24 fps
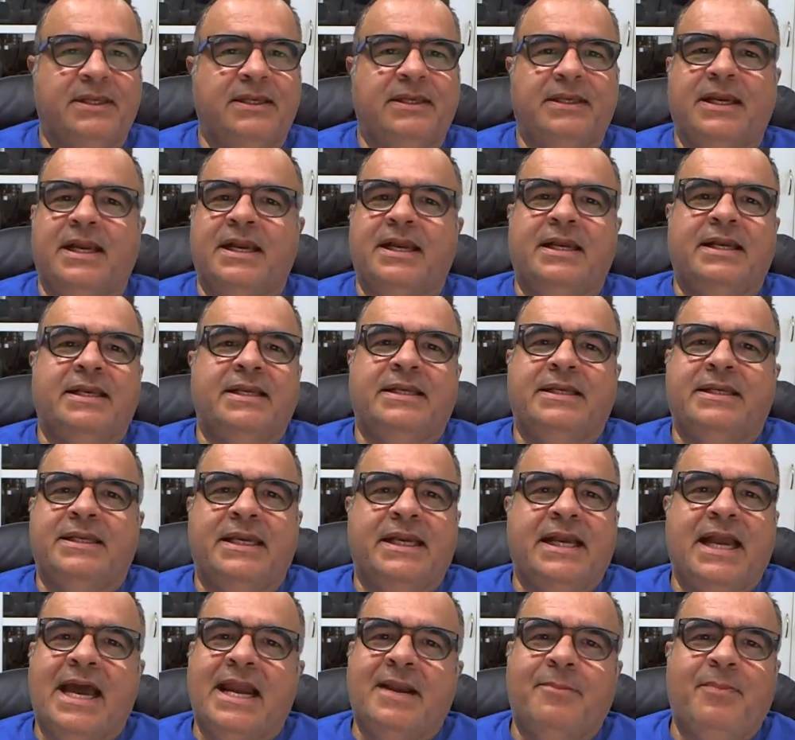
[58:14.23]
you
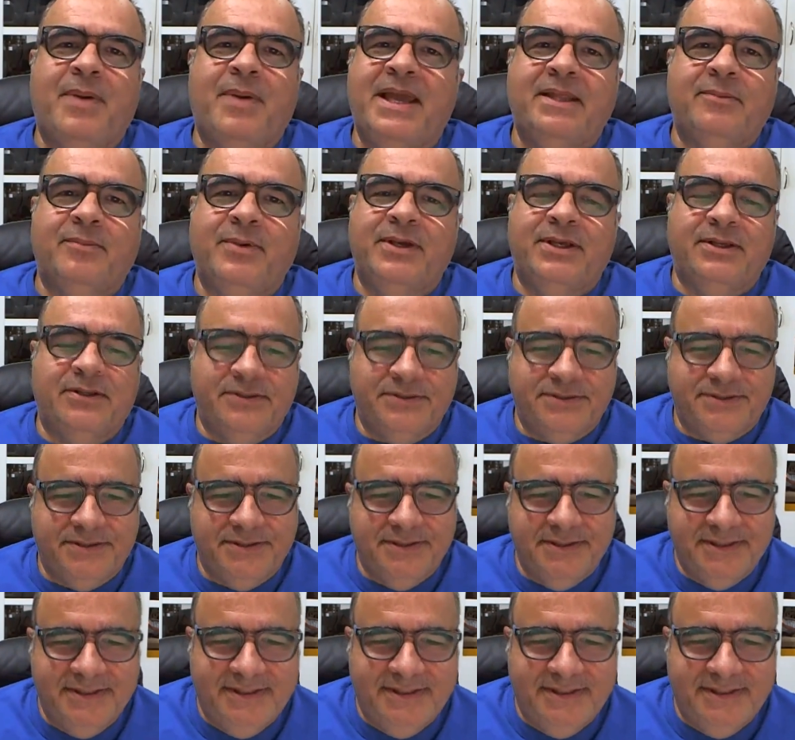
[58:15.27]
gotta pay the bills.